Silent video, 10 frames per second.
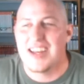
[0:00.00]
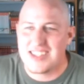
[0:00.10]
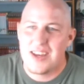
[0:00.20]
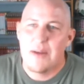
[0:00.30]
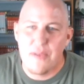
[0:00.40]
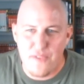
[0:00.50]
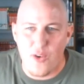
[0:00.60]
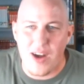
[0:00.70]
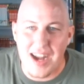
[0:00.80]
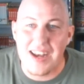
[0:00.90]
yes,
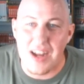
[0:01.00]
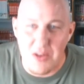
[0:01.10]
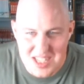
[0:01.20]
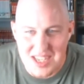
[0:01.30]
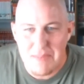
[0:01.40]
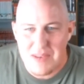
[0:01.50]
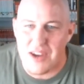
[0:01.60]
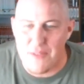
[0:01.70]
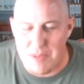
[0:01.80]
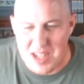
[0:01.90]
beforehand I was tipped
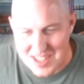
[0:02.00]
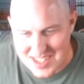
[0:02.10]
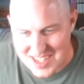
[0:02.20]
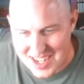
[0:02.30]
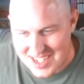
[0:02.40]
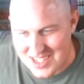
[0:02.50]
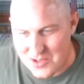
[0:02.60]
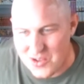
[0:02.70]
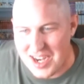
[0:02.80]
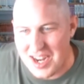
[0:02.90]
off about this guy,
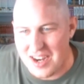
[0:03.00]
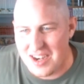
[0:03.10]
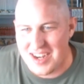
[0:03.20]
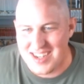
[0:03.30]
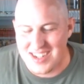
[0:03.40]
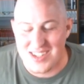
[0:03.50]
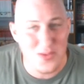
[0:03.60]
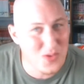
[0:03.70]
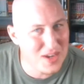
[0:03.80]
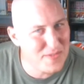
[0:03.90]
so I had an idea as
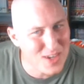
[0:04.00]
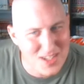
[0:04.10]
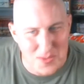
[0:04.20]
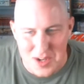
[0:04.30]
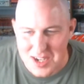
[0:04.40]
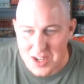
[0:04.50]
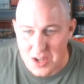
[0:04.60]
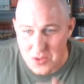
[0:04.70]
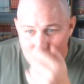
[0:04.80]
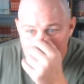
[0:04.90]
to what voice I wanted to
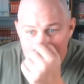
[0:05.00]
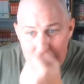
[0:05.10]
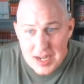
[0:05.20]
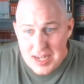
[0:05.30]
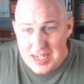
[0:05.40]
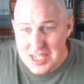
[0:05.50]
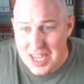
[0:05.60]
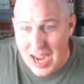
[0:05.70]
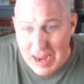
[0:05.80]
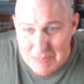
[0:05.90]
go with. It's the
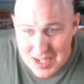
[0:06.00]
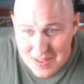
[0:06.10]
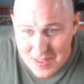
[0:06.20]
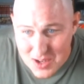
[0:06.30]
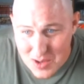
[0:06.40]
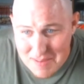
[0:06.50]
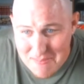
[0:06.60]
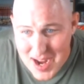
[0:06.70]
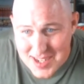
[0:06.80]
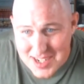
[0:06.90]
captain of the Green
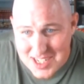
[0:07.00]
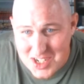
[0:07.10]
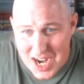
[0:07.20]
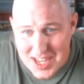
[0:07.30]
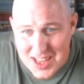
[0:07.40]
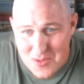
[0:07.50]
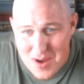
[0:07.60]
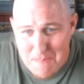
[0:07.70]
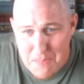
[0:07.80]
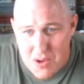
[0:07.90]
Mantis, Jack the
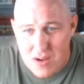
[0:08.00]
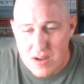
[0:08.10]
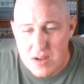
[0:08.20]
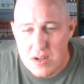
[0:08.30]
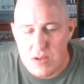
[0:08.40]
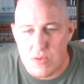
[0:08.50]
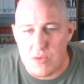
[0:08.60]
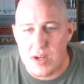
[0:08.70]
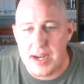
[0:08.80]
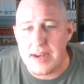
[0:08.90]
Ripper!
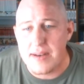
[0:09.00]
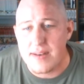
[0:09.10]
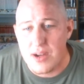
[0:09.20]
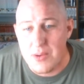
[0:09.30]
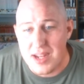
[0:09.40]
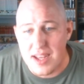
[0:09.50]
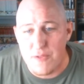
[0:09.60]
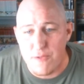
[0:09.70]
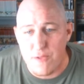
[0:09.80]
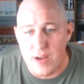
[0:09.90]
Great, now we got
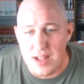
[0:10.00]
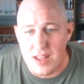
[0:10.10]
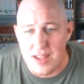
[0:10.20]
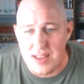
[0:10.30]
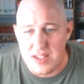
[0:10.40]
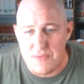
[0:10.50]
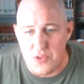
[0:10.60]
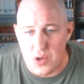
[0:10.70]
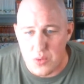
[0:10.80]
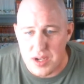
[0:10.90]
a freak like this
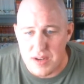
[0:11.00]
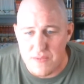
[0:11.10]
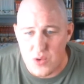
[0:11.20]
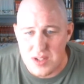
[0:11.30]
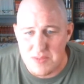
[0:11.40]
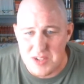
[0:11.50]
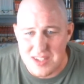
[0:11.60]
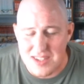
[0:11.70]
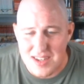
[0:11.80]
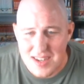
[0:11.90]
for our
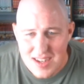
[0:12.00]
reinforcements.